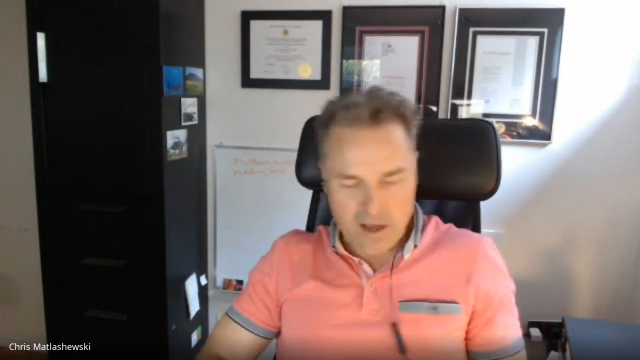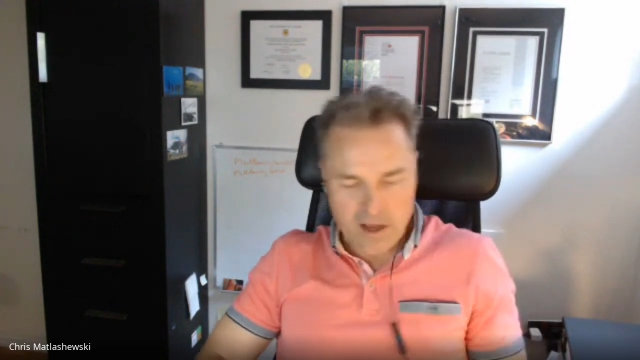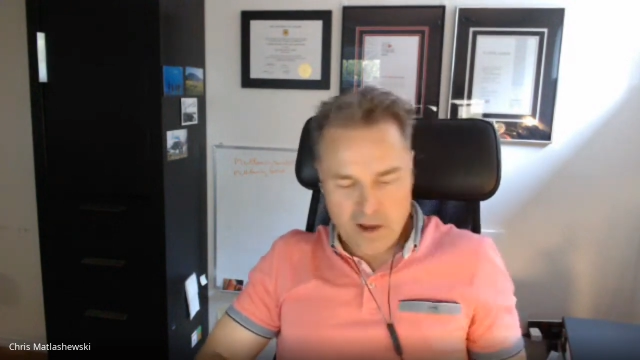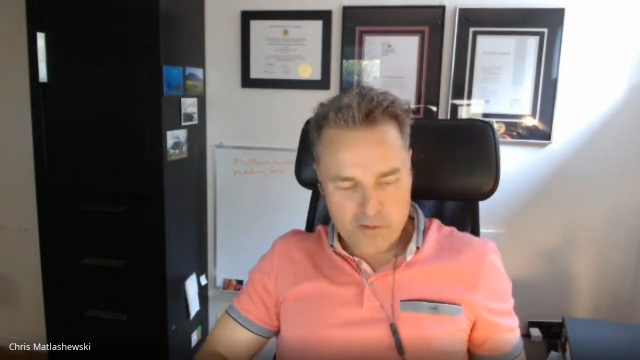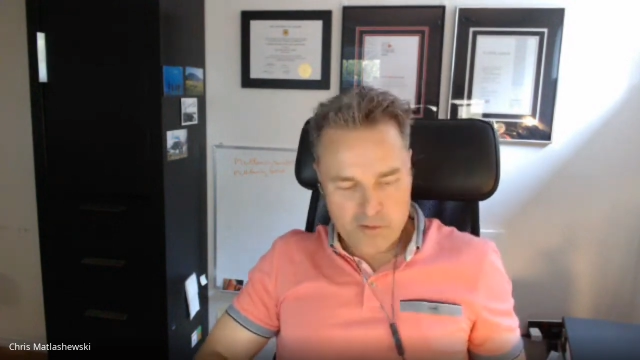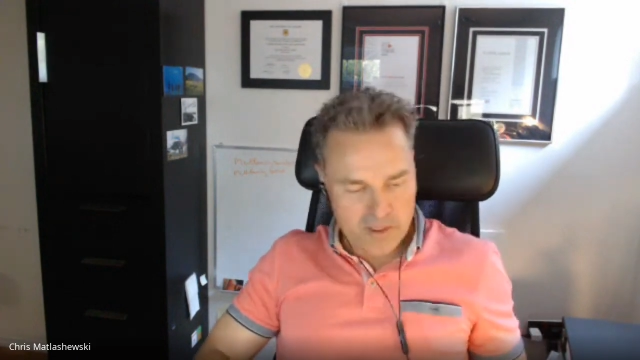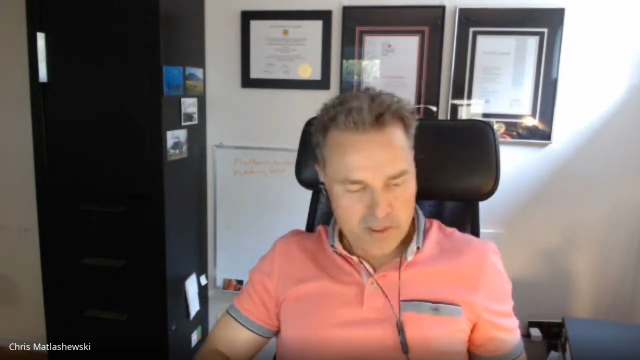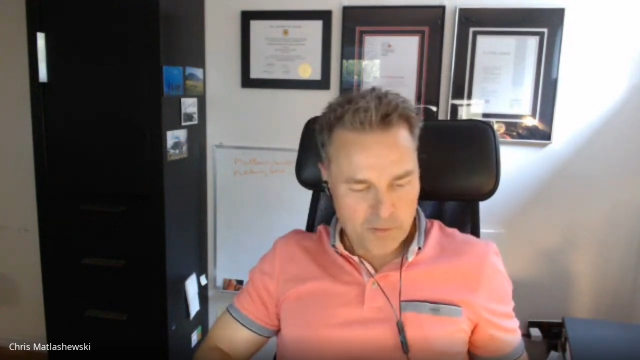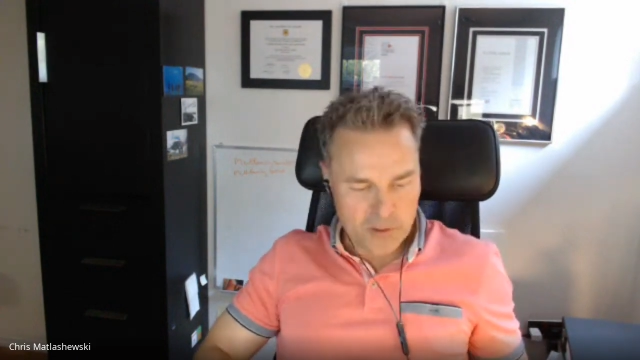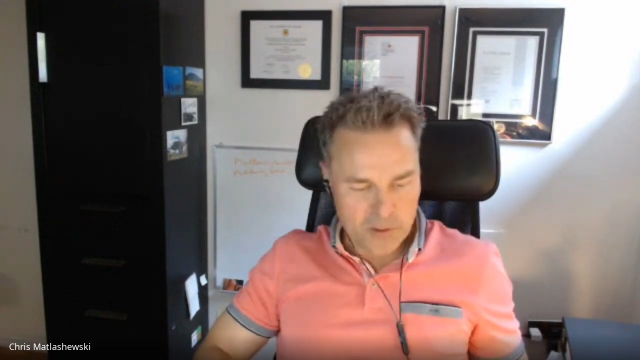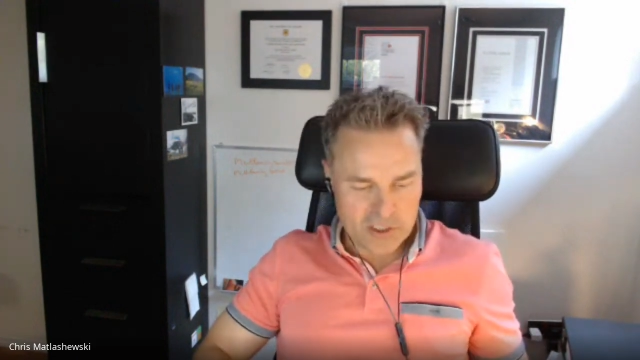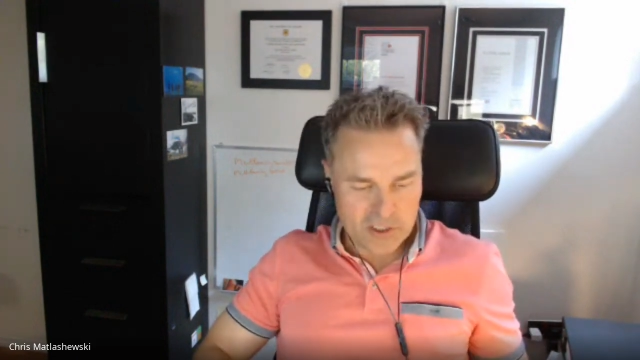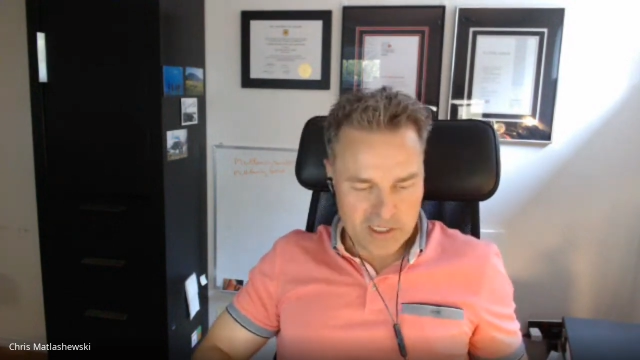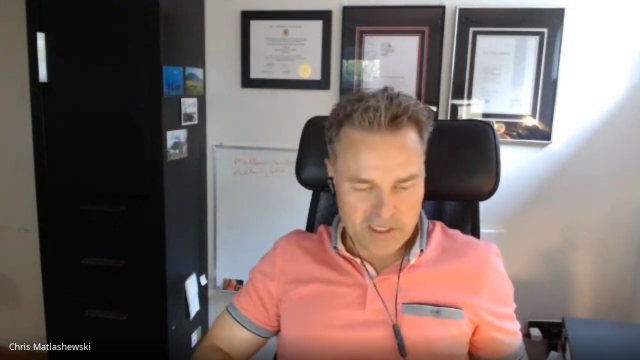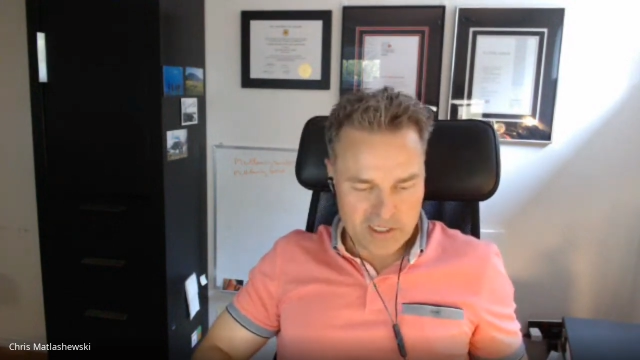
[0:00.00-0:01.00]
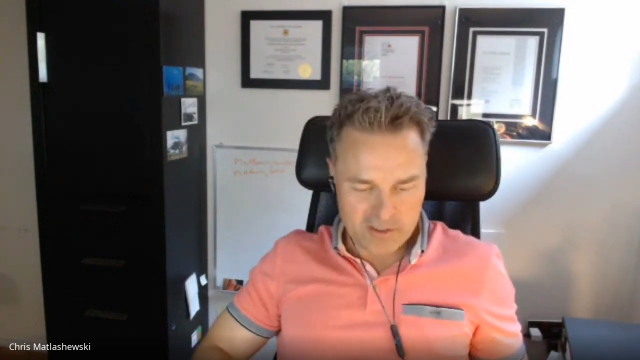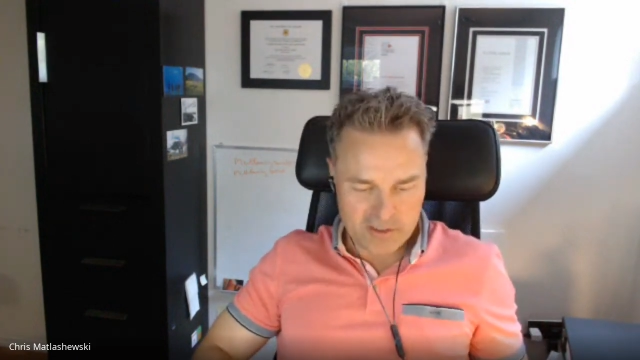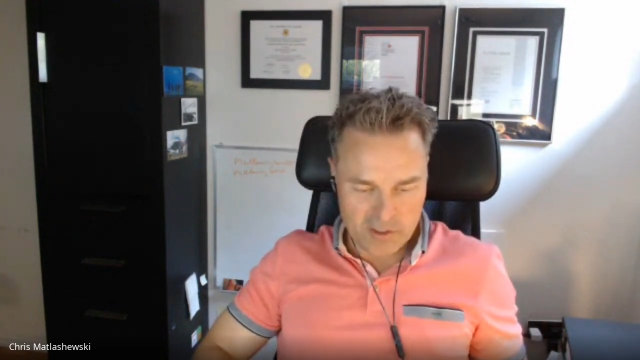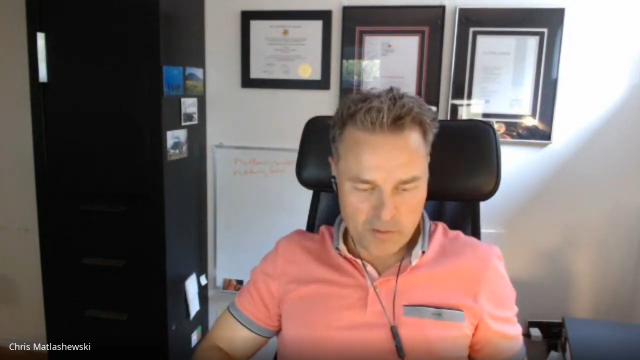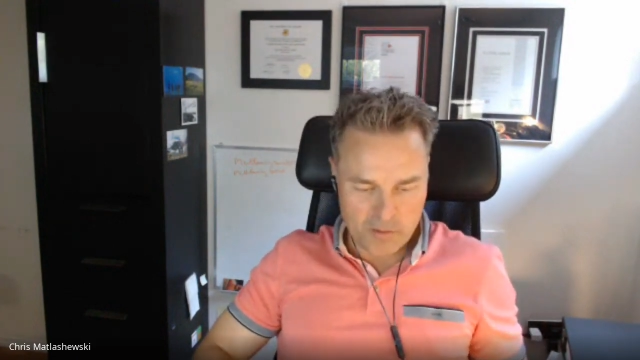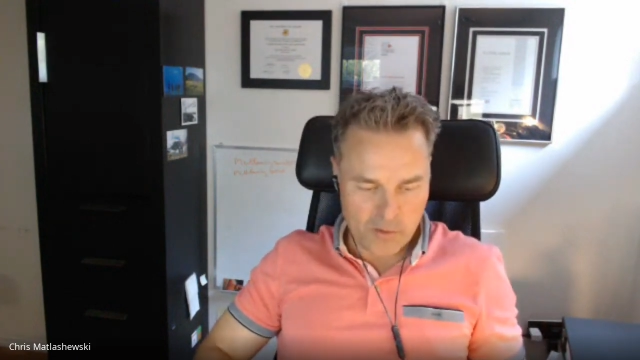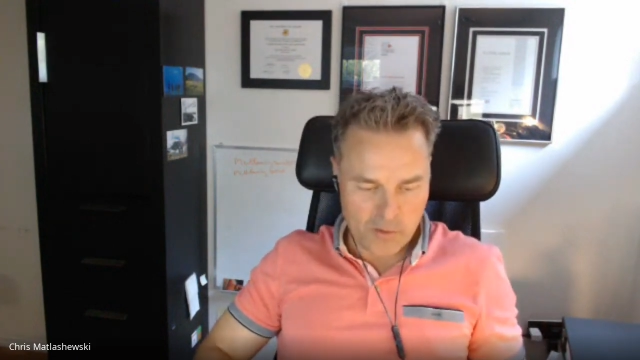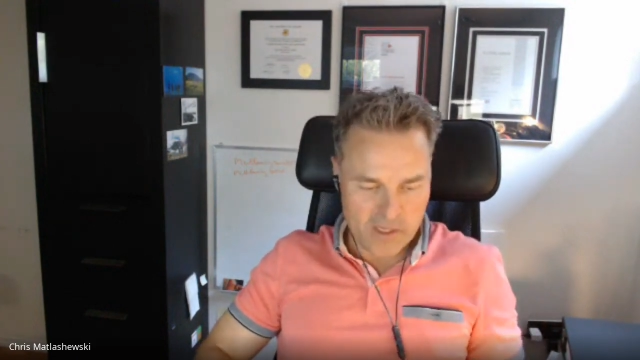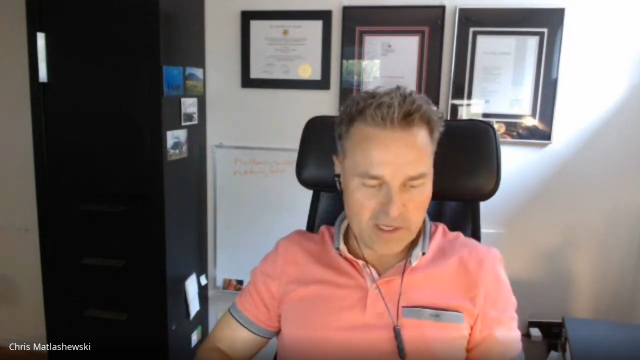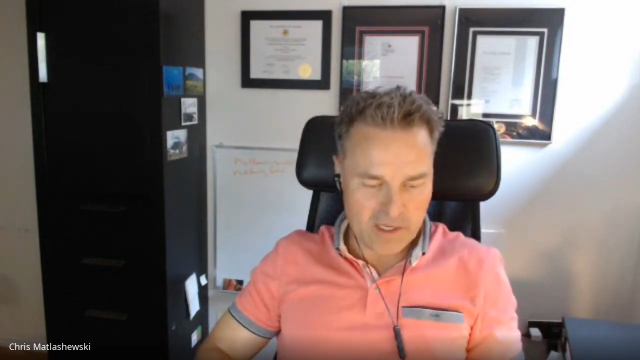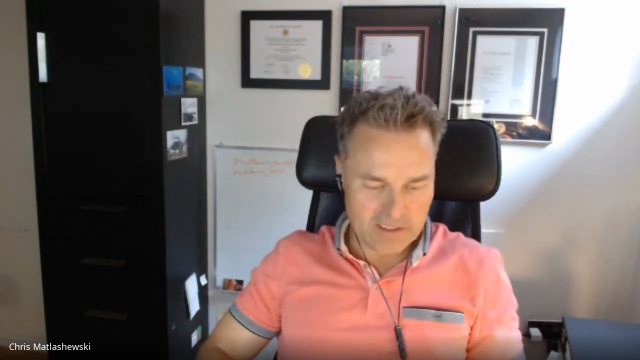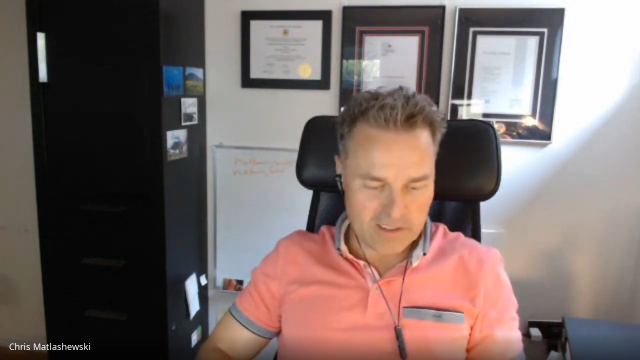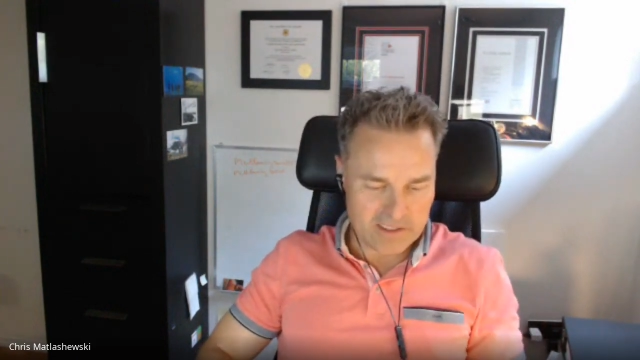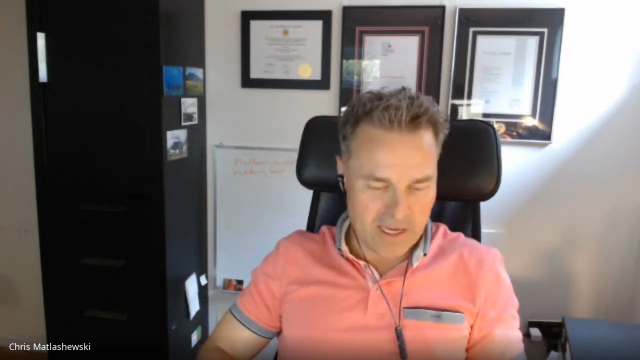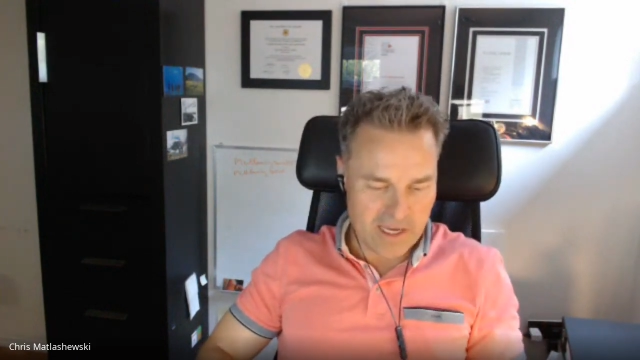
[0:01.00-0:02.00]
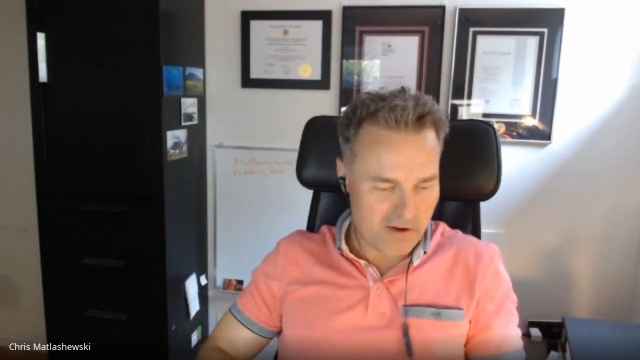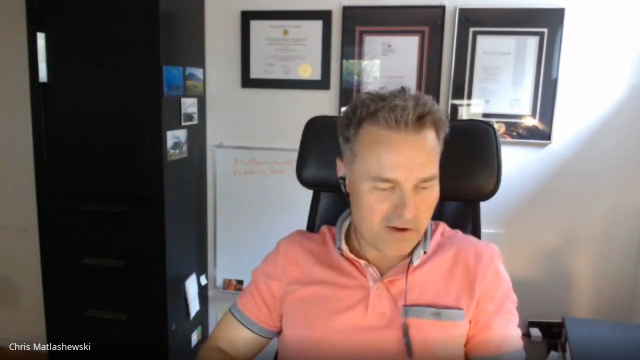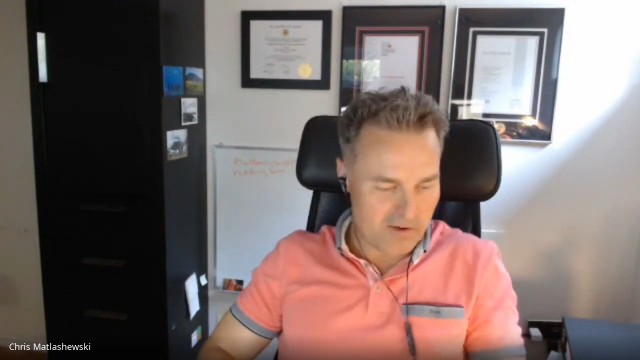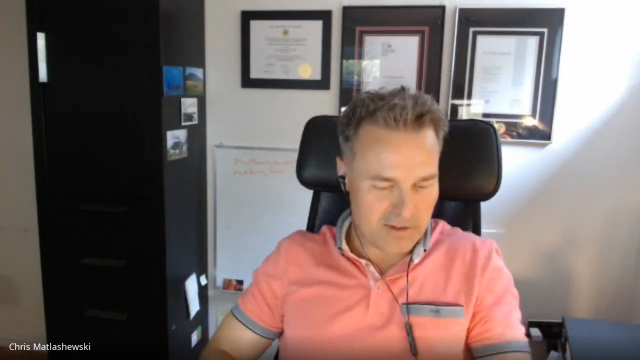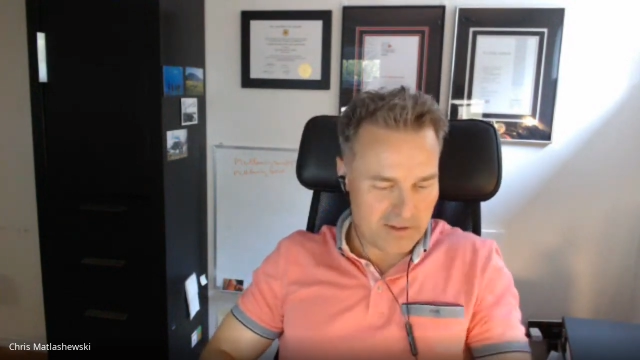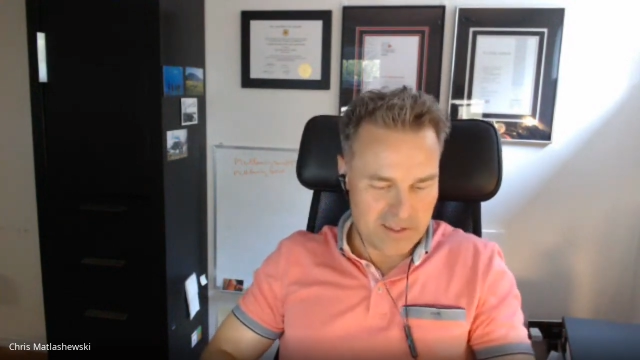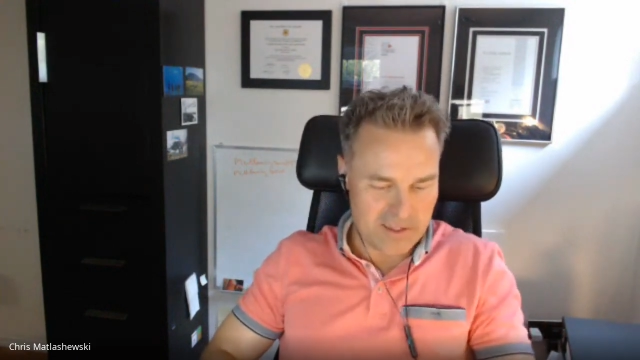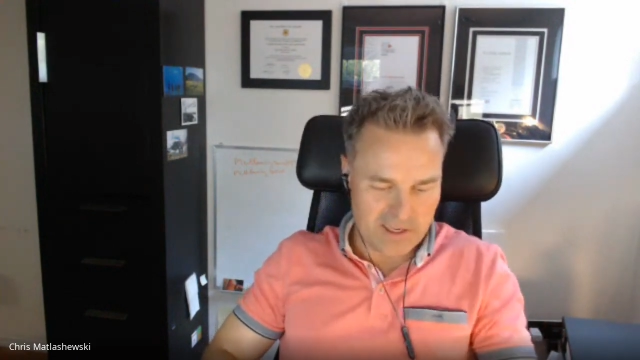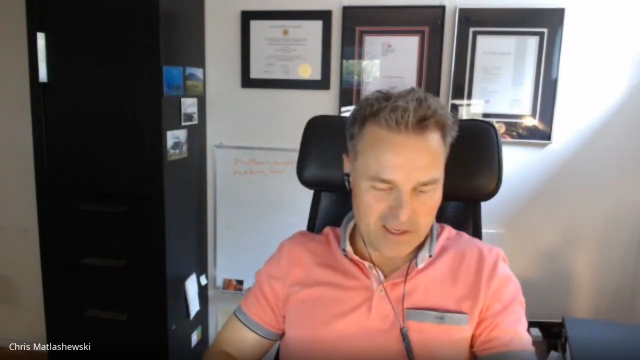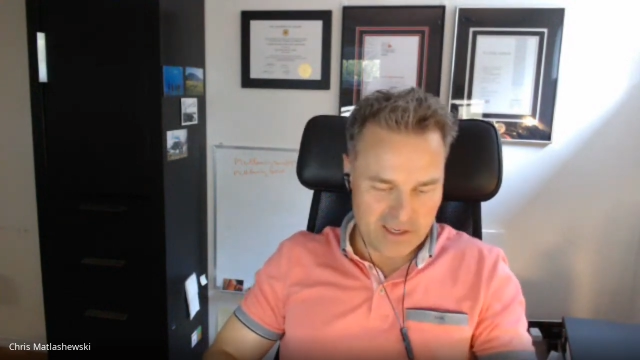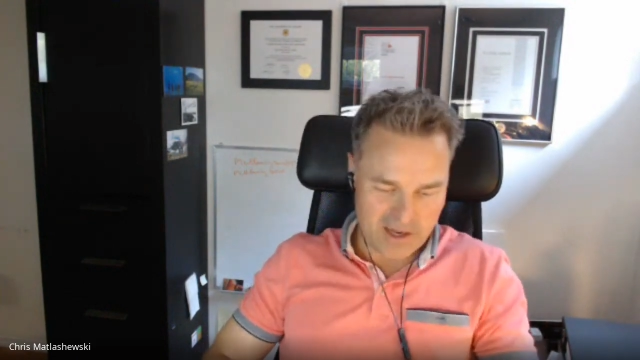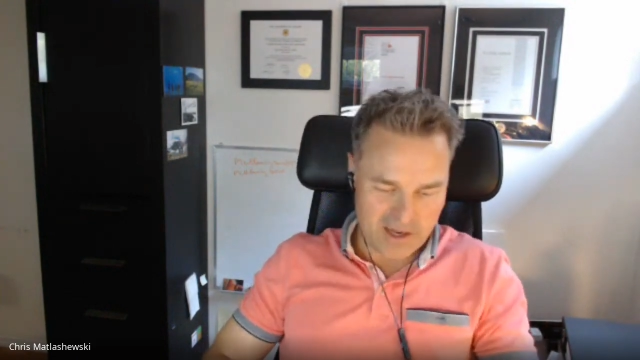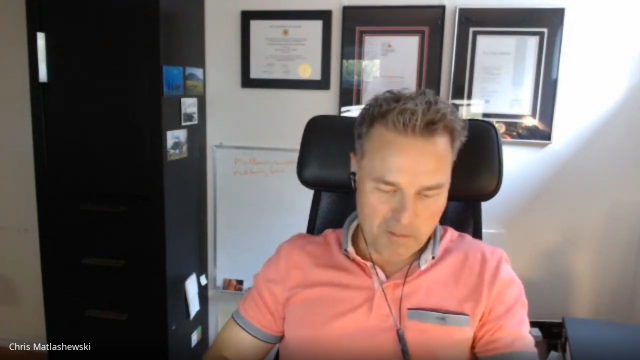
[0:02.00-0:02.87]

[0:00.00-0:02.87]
I really appreciate you sort of breaking down the